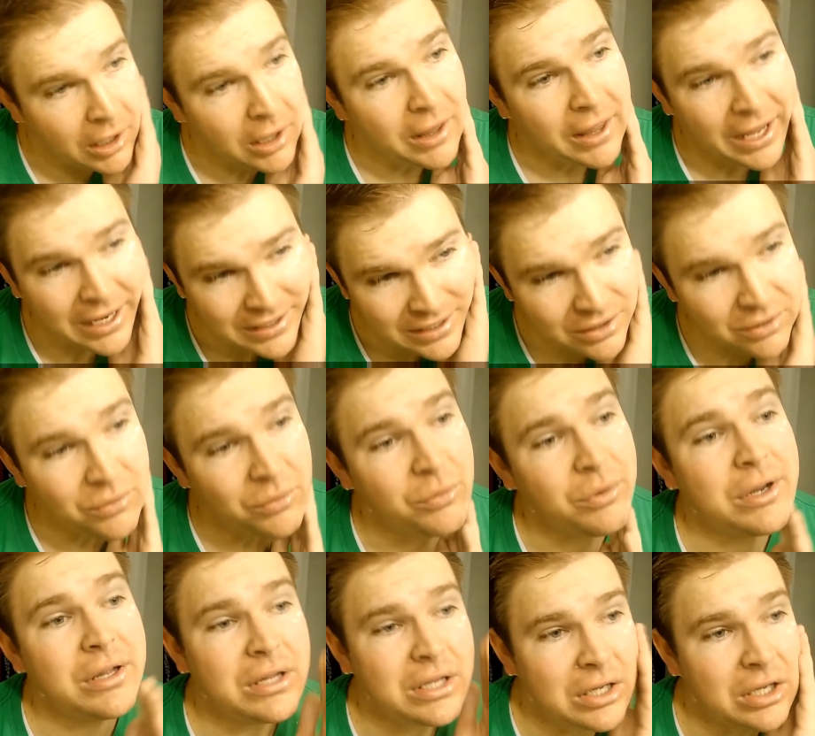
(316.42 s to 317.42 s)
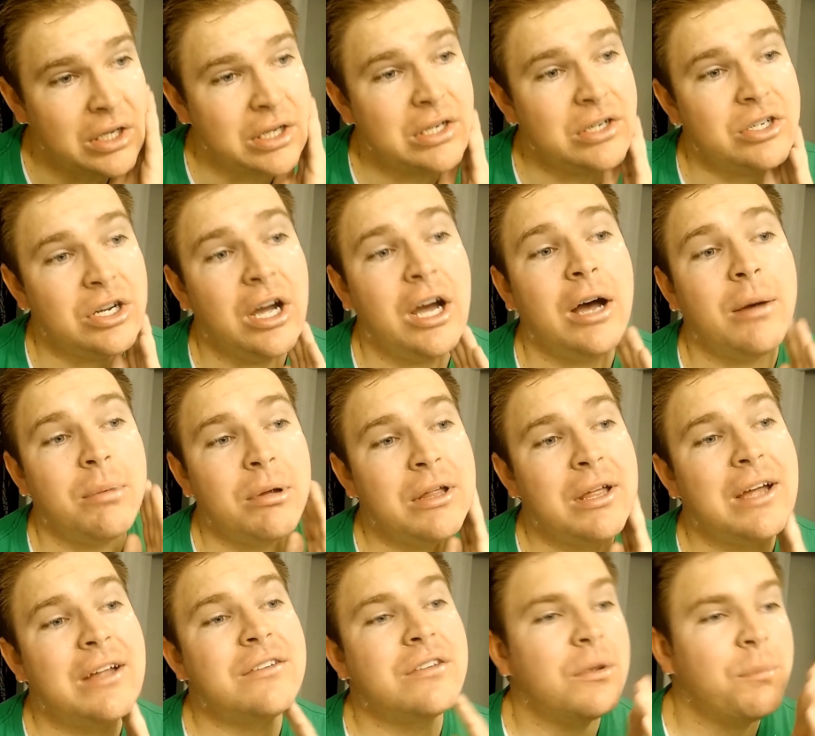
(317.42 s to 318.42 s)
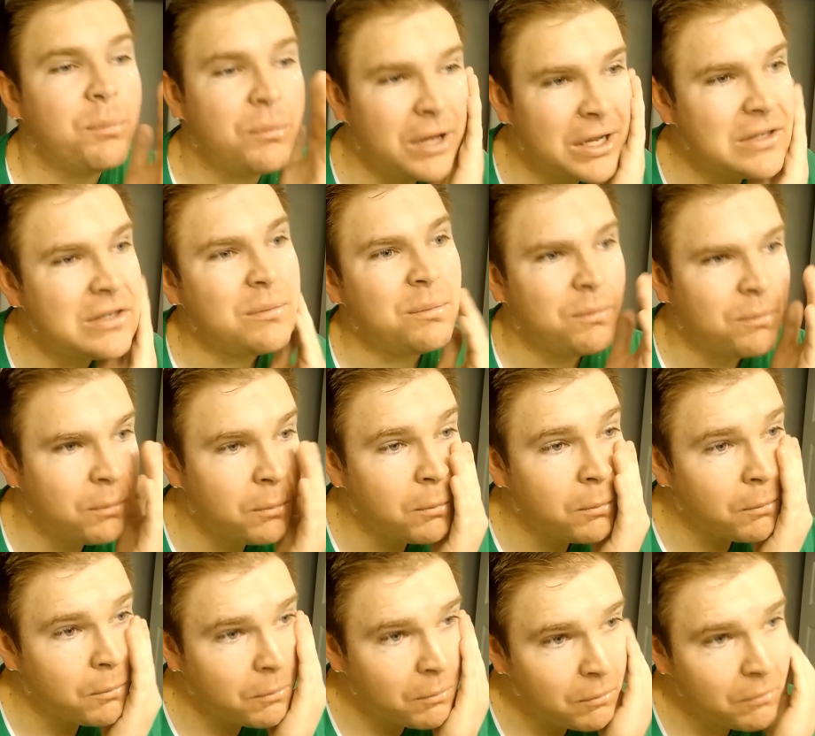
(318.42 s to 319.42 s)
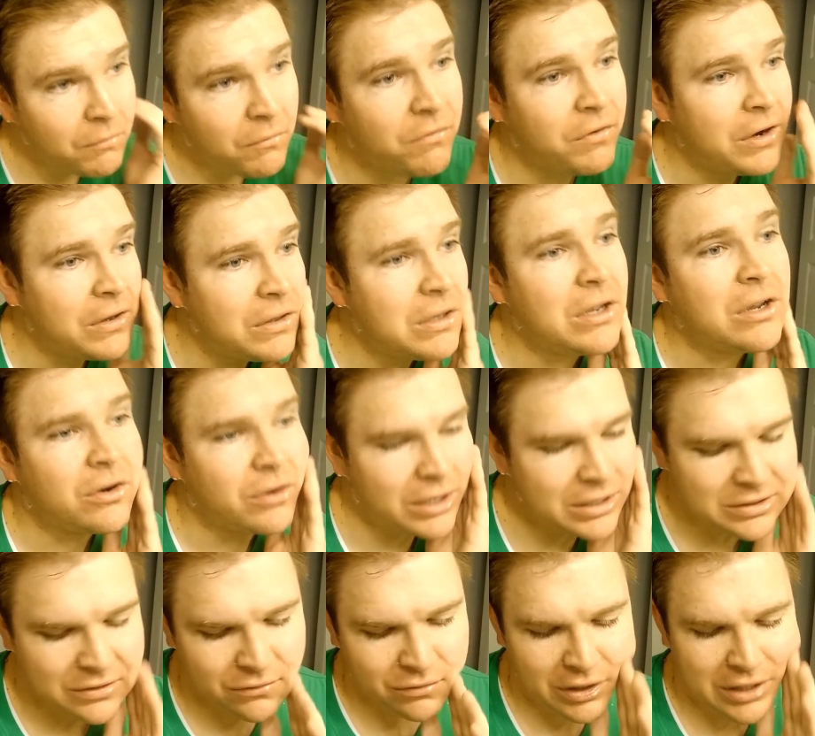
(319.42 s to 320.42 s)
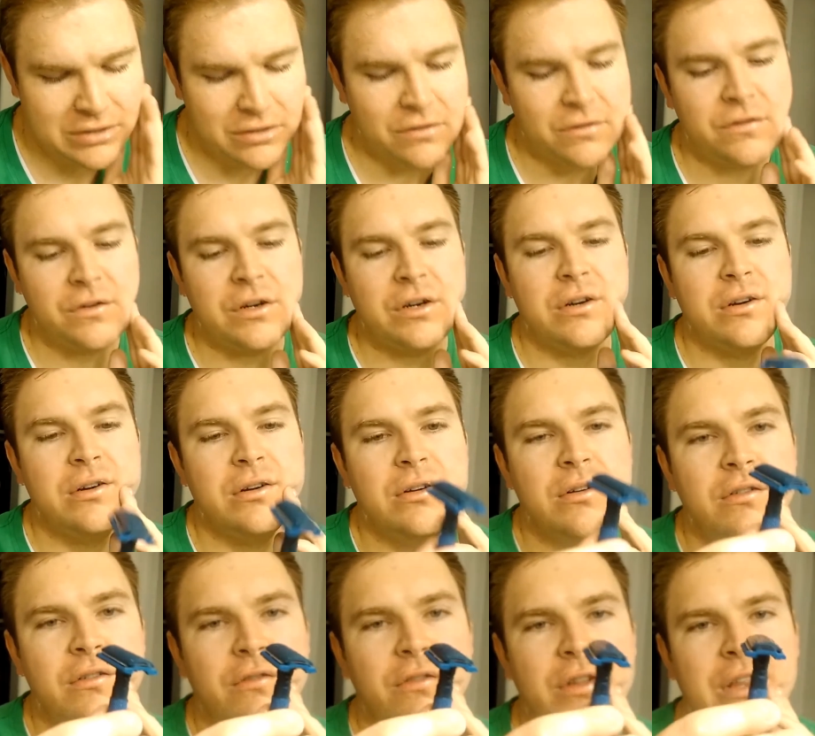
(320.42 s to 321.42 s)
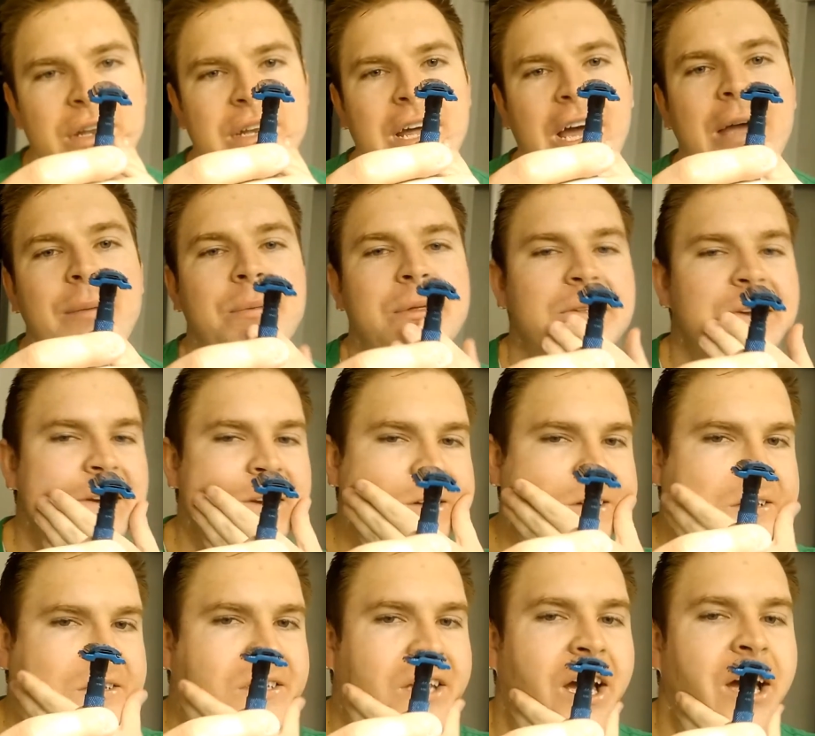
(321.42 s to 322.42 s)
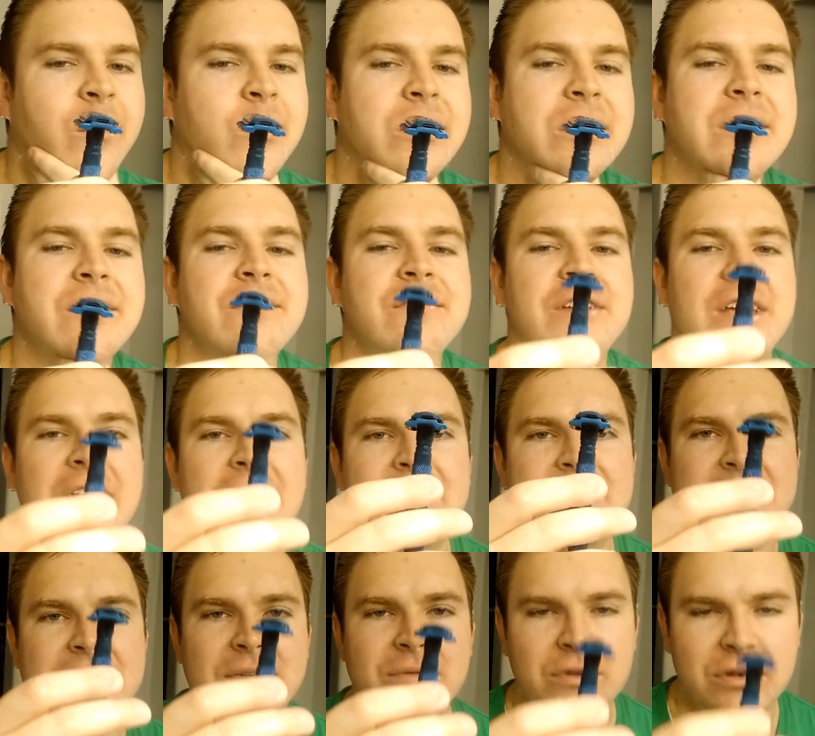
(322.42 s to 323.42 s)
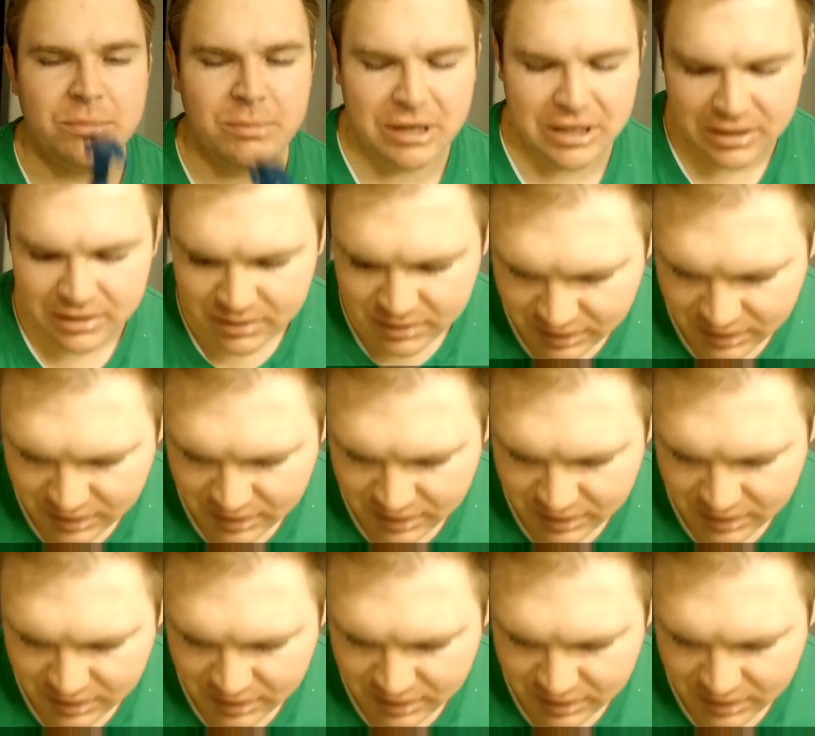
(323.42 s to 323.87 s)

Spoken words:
that did a really good job. That's a fairly aggressive razor for the type that it is. I would have guessed it would have been